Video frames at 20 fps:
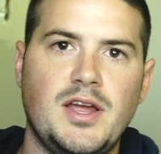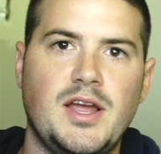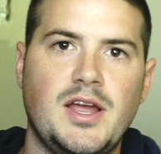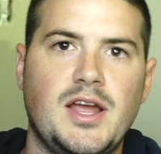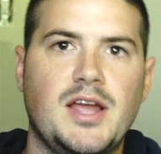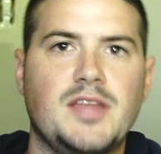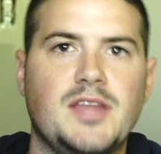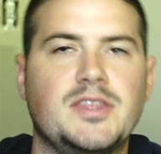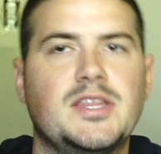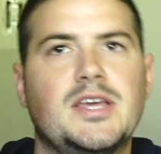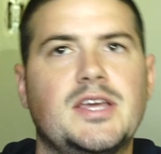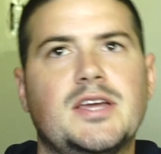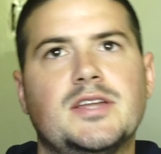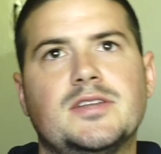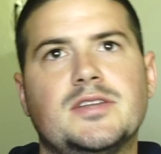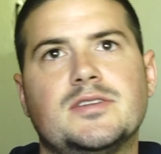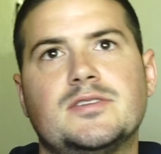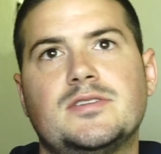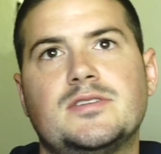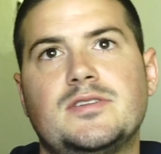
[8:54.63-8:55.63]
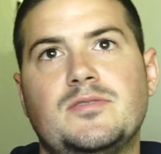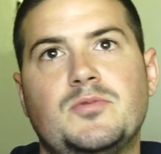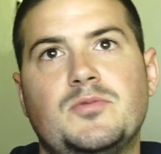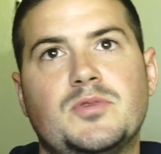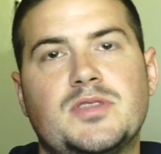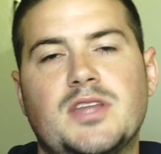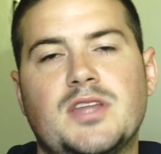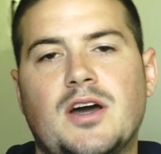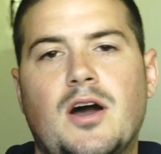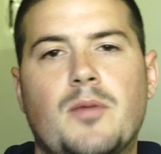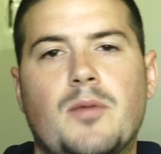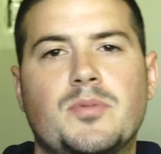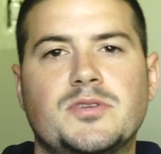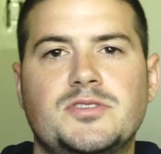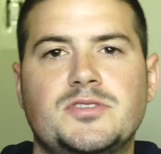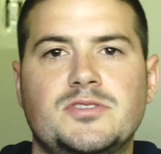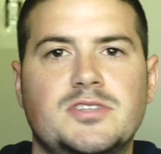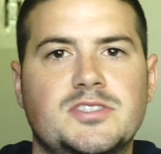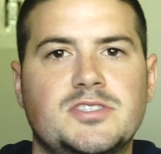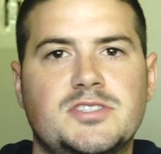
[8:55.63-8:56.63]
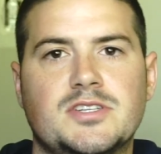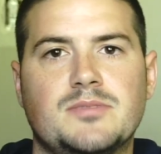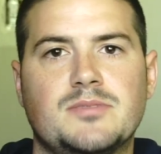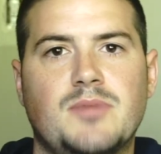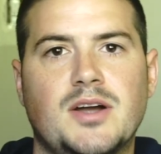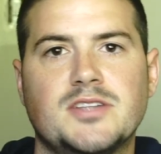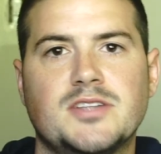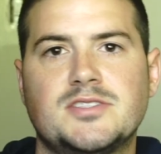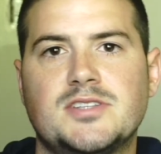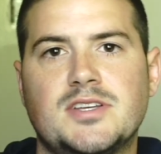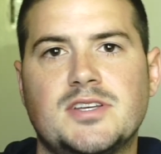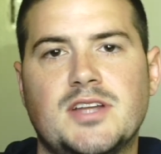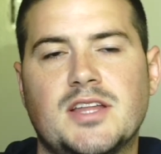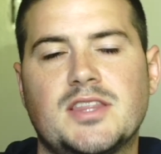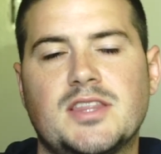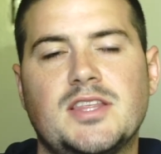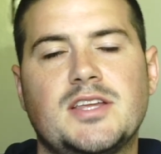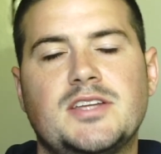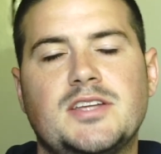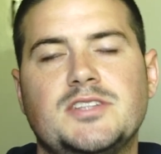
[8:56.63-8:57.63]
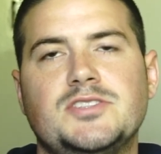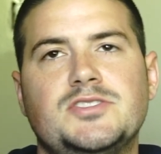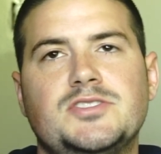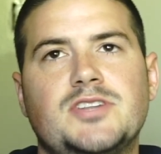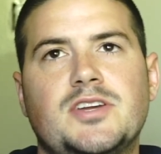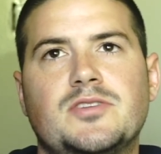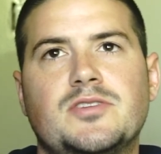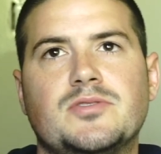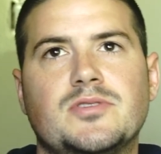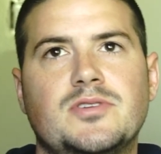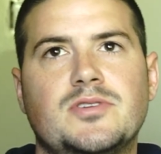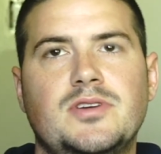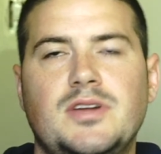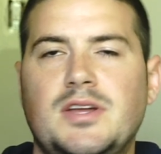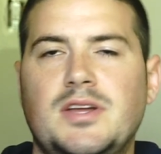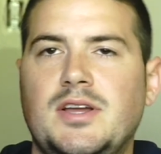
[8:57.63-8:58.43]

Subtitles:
and then with the opportunistic mindset, I think in general,